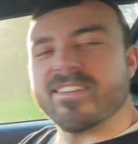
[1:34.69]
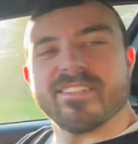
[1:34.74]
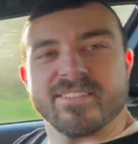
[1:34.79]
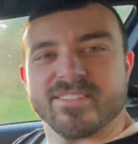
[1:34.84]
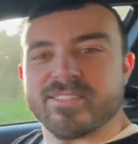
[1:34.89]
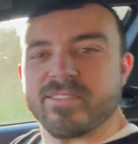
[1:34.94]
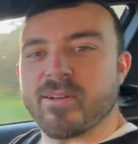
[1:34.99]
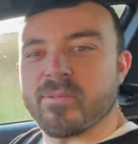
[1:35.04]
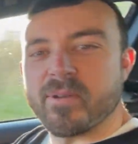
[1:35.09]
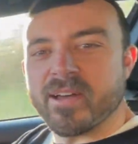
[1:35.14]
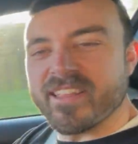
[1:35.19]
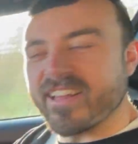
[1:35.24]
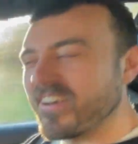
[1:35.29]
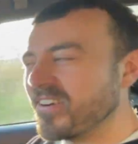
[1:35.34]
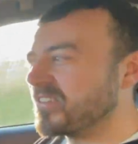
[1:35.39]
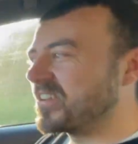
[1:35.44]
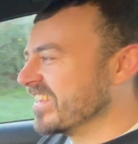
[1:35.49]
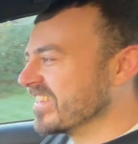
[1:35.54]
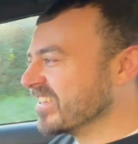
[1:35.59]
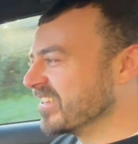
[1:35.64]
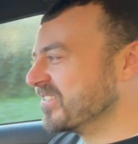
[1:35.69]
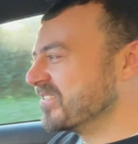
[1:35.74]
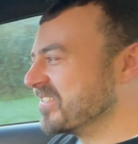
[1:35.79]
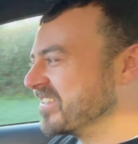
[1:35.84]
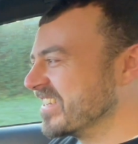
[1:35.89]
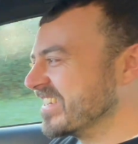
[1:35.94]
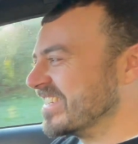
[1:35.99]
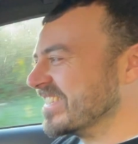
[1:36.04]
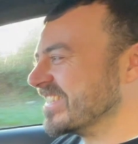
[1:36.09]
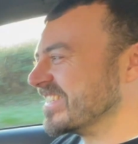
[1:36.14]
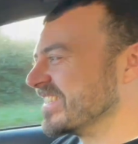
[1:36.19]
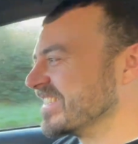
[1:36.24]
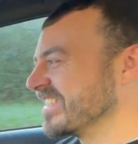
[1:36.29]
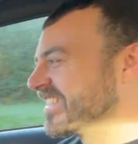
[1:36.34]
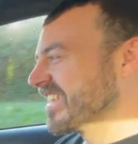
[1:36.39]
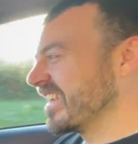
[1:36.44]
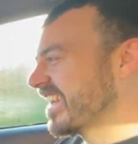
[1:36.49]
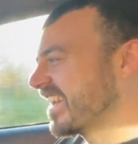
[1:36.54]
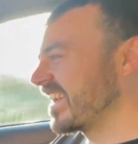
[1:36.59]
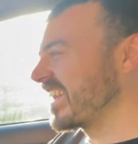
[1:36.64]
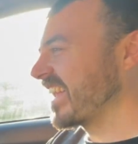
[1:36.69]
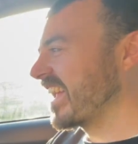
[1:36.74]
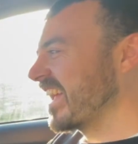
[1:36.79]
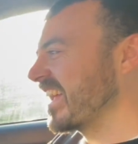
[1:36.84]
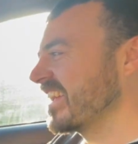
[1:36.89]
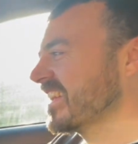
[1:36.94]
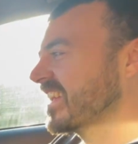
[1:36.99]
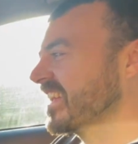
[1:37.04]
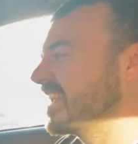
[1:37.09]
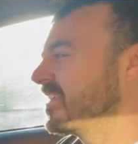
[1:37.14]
Sorry about that. The noise, okay.